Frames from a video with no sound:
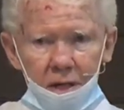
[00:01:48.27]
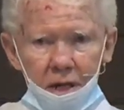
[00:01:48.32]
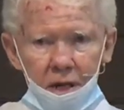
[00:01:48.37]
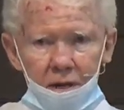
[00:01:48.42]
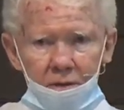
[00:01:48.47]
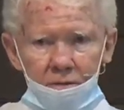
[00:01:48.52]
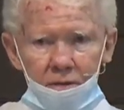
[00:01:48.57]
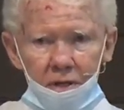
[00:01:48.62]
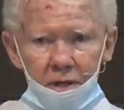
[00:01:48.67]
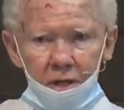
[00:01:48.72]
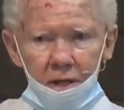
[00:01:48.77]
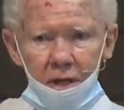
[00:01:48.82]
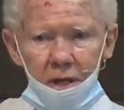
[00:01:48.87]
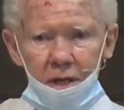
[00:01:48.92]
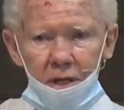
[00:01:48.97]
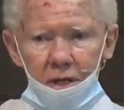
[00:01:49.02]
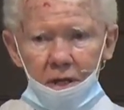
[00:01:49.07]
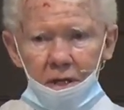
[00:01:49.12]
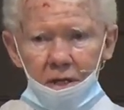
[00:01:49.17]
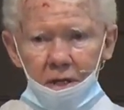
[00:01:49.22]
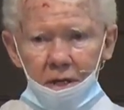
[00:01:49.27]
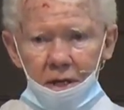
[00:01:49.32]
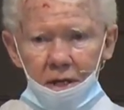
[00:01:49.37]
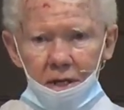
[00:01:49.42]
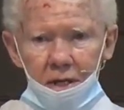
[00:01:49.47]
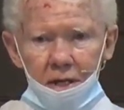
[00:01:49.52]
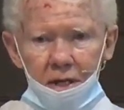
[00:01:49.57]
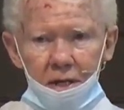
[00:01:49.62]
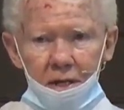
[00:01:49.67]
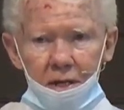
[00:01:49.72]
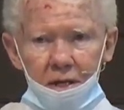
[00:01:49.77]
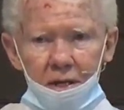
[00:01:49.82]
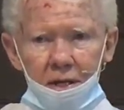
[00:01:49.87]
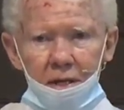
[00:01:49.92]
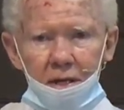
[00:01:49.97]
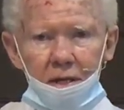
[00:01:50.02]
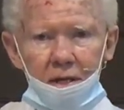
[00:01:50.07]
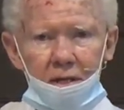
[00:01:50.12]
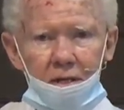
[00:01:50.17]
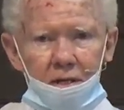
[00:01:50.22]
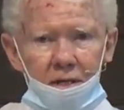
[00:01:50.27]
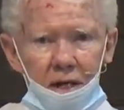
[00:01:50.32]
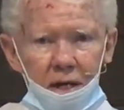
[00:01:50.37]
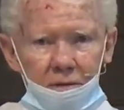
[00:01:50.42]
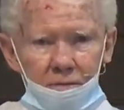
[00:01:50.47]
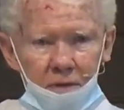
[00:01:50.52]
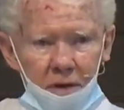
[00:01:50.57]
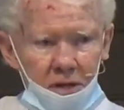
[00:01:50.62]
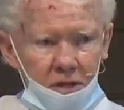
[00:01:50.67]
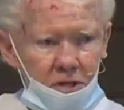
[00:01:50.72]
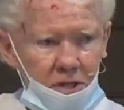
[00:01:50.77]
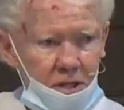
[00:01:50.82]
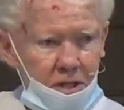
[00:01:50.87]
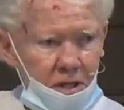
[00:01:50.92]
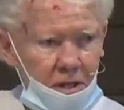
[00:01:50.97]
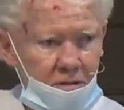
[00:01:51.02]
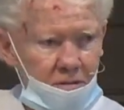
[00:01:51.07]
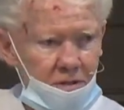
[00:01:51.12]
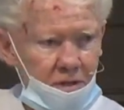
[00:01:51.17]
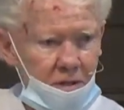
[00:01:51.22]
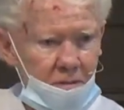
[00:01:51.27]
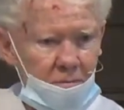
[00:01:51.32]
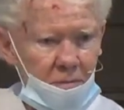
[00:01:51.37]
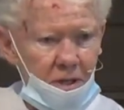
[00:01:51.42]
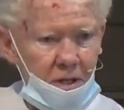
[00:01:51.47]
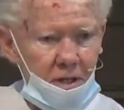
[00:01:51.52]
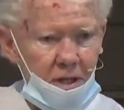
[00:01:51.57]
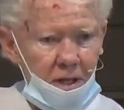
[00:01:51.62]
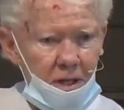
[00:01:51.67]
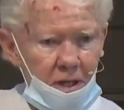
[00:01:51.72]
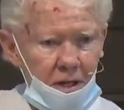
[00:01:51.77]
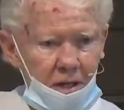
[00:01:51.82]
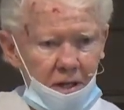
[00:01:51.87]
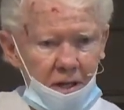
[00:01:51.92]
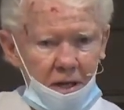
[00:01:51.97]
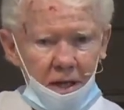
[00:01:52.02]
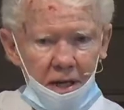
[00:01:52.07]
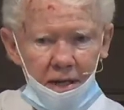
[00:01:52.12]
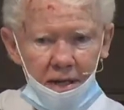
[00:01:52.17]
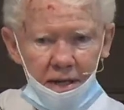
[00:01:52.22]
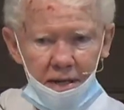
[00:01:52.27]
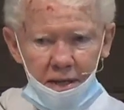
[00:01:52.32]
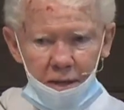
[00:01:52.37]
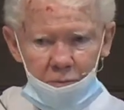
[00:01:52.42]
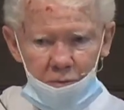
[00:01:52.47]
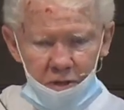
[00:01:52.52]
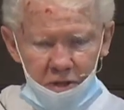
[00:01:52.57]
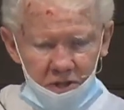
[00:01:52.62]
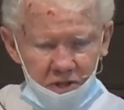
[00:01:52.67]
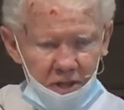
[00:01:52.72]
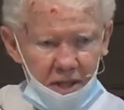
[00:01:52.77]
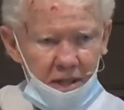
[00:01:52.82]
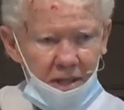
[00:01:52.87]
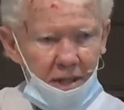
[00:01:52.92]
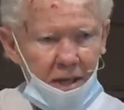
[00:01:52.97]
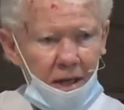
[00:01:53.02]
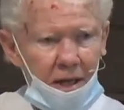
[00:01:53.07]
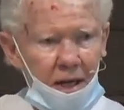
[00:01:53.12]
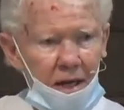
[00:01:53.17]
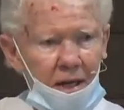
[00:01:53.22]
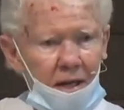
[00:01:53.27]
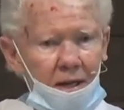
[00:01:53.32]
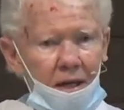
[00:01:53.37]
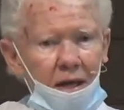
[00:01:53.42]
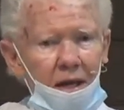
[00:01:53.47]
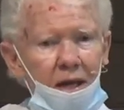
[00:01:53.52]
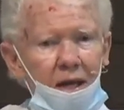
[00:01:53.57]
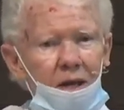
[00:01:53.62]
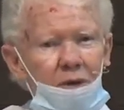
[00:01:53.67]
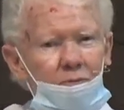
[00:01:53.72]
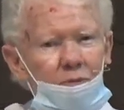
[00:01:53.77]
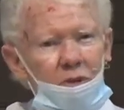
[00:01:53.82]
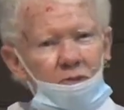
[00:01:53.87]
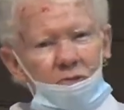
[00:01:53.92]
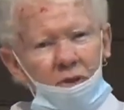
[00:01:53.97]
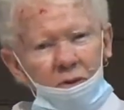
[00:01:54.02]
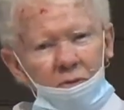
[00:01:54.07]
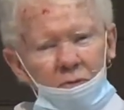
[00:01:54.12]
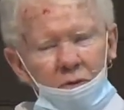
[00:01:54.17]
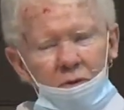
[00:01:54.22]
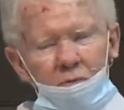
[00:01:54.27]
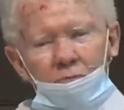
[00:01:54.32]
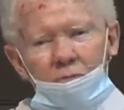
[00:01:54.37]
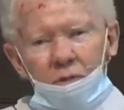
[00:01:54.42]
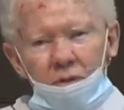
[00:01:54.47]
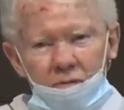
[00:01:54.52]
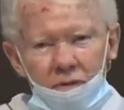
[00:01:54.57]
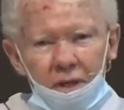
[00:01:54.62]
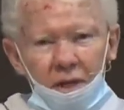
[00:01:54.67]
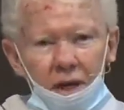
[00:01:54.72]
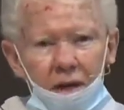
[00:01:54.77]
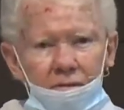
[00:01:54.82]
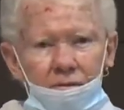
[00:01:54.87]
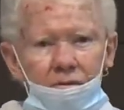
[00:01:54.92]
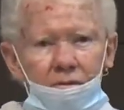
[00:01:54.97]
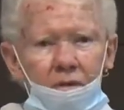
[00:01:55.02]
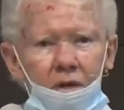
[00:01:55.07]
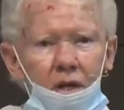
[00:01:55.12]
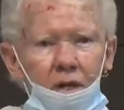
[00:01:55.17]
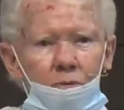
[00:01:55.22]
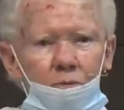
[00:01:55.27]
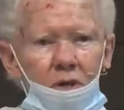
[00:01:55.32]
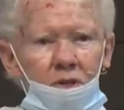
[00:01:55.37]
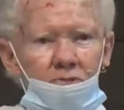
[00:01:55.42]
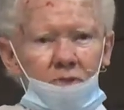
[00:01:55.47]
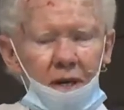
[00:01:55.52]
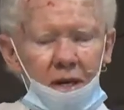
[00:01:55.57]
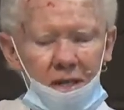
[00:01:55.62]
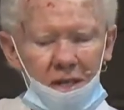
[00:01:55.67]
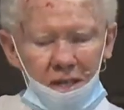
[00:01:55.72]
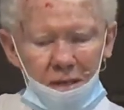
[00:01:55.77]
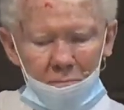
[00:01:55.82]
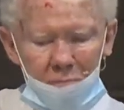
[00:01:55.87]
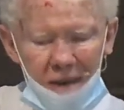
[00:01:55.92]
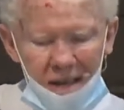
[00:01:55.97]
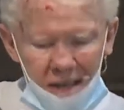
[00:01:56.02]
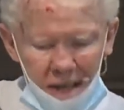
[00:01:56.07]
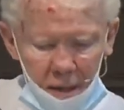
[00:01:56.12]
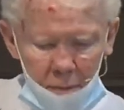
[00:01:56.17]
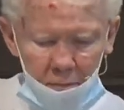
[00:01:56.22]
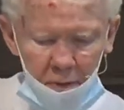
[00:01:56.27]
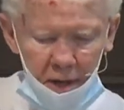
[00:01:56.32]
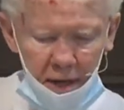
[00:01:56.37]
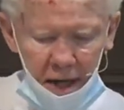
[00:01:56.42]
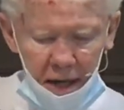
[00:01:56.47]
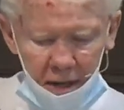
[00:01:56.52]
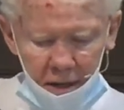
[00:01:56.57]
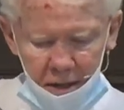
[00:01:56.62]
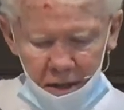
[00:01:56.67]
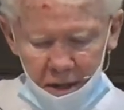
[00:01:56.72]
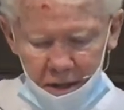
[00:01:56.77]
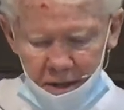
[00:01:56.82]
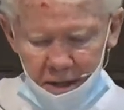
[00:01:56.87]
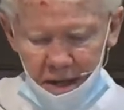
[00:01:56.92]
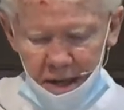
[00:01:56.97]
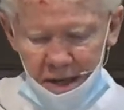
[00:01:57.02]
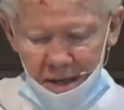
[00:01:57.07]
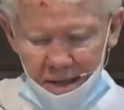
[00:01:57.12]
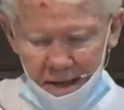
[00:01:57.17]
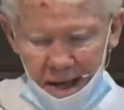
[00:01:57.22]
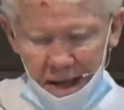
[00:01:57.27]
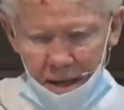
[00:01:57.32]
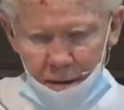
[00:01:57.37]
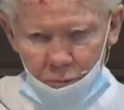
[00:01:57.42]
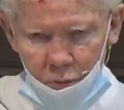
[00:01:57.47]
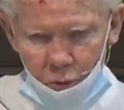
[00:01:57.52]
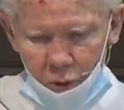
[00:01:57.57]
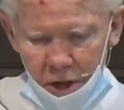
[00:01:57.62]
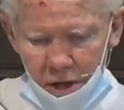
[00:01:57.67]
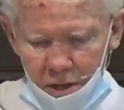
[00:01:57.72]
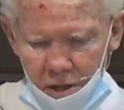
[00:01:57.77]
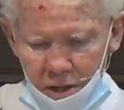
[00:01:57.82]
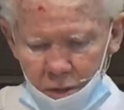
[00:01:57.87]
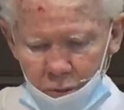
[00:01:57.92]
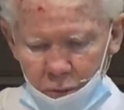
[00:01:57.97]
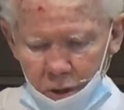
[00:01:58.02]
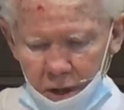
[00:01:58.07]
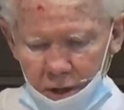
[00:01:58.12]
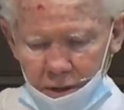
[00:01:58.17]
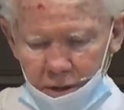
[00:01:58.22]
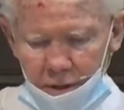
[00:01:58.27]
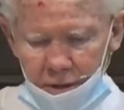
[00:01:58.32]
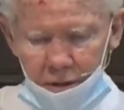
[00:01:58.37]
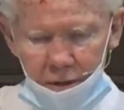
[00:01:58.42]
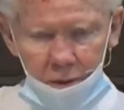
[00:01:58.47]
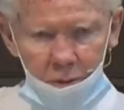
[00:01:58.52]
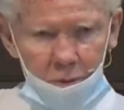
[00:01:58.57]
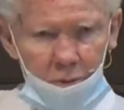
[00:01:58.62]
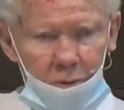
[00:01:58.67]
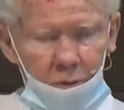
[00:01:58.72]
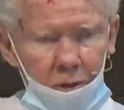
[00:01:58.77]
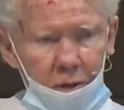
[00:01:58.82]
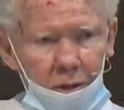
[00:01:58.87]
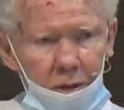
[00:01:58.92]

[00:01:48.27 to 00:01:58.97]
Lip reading: for the conversion of somebody or that they would see the light, we're very often trying to manipulate God, tell him what to do.